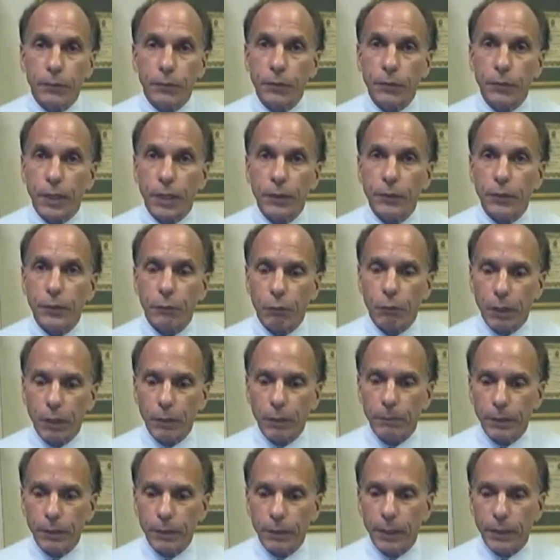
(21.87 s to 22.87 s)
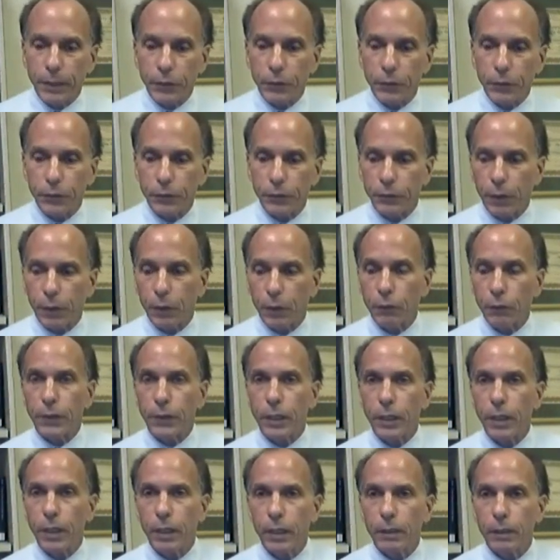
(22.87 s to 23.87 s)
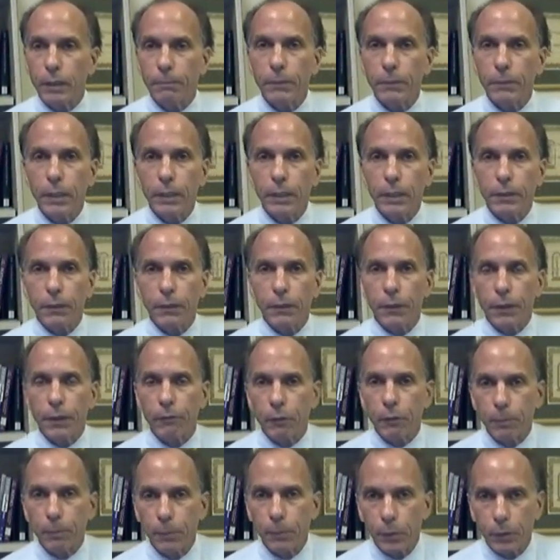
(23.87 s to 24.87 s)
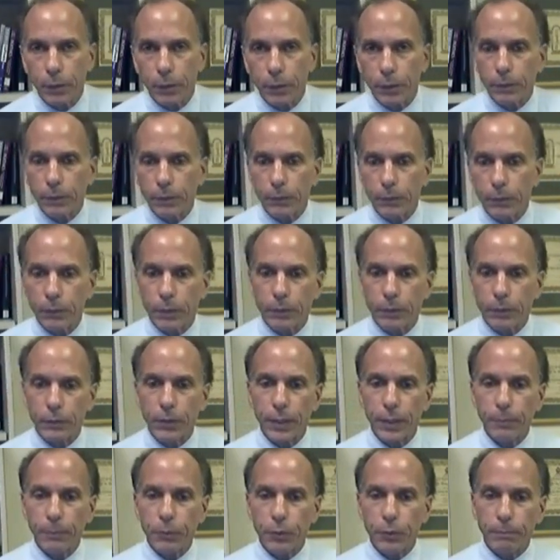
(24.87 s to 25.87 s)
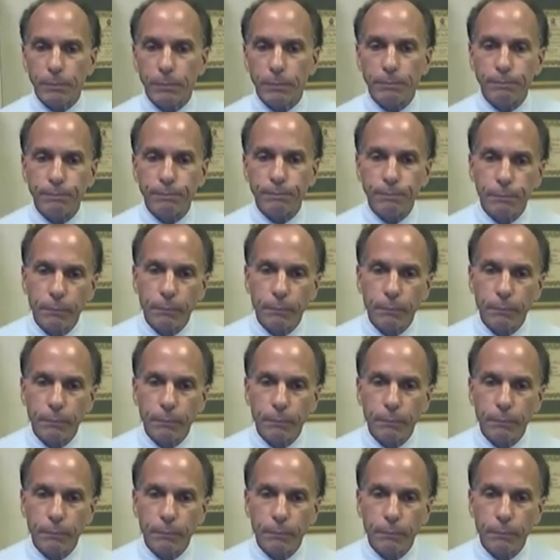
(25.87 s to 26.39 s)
discussing recommendations that overcome the therapeutic misconception.